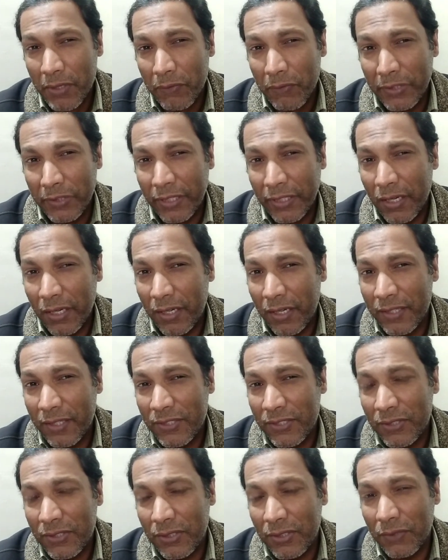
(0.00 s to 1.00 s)
in the
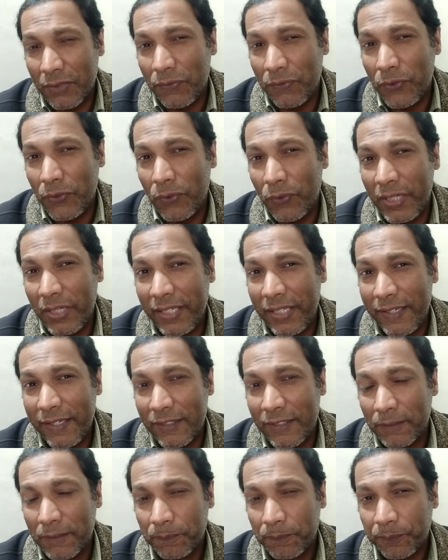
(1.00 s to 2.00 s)
last few
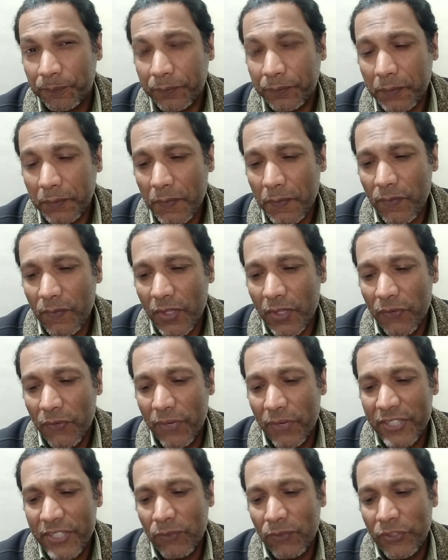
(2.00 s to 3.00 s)
days.
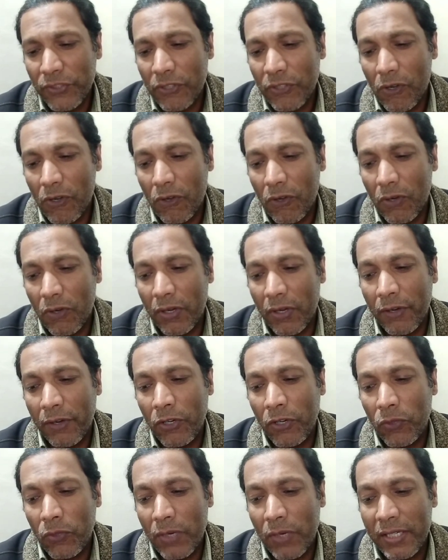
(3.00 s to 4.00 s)
First, we saw
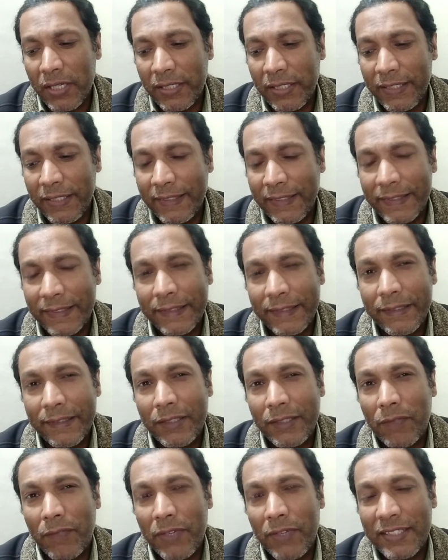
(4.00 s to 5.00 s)
on
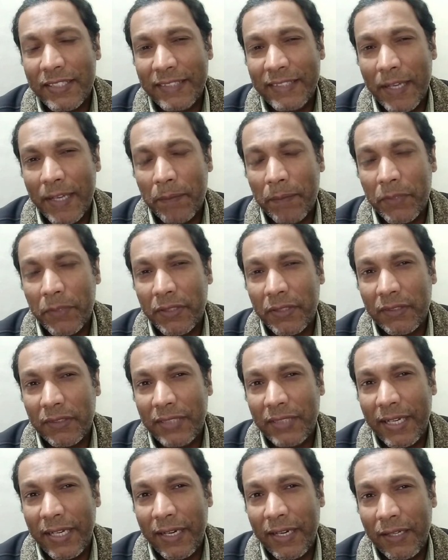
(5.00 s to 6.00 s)
23rd of December
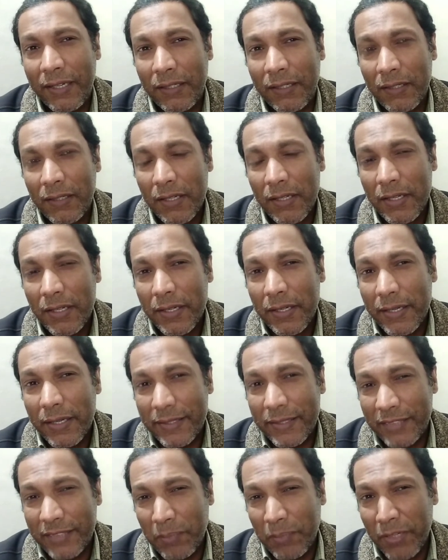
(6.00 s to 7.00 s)
that a
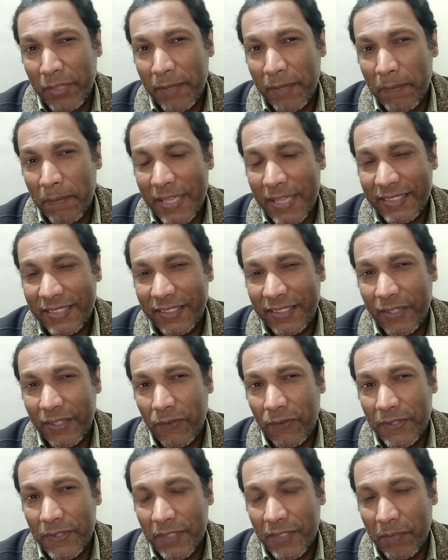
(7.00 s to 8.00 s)
similar massacre
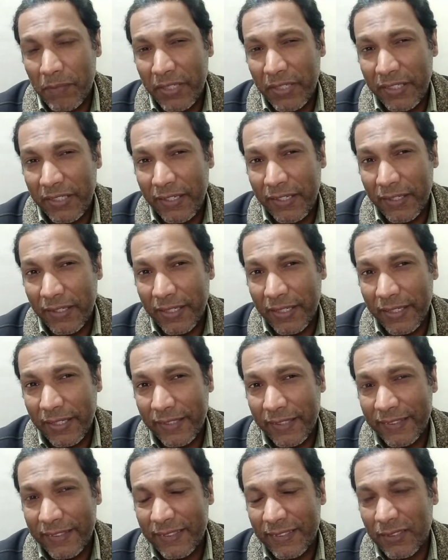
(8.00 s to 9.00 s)
was committed
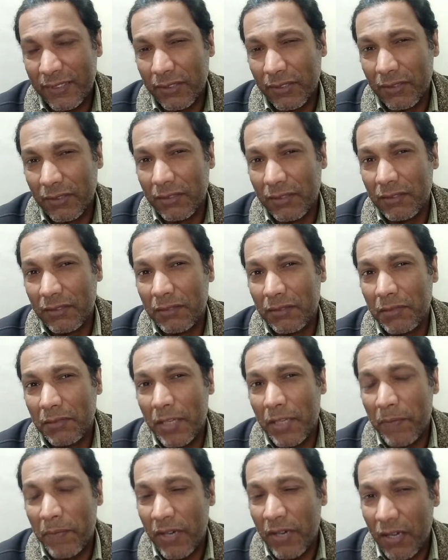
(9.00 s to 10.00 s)
against uh,
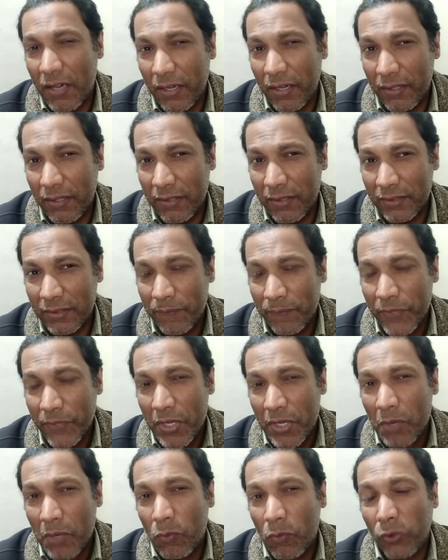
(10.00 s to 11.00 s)
Amharas
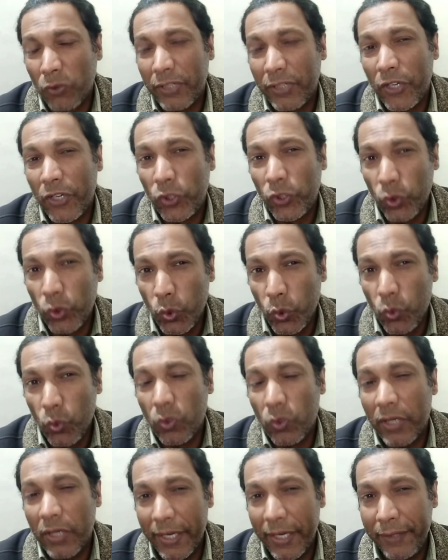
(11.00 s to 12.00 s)
more than
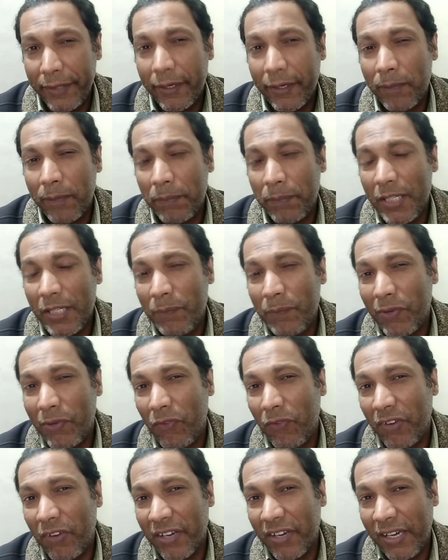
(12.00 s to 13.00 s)
200 people
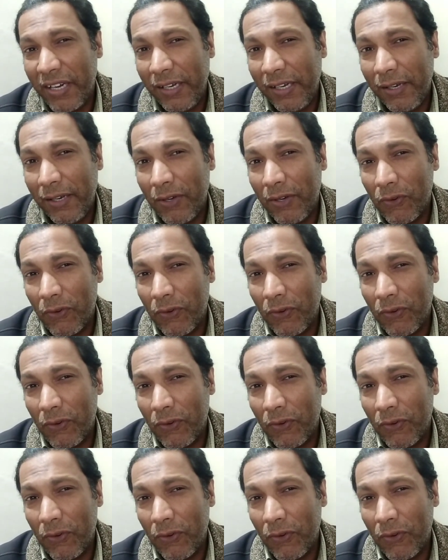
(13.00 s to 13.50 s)
were killed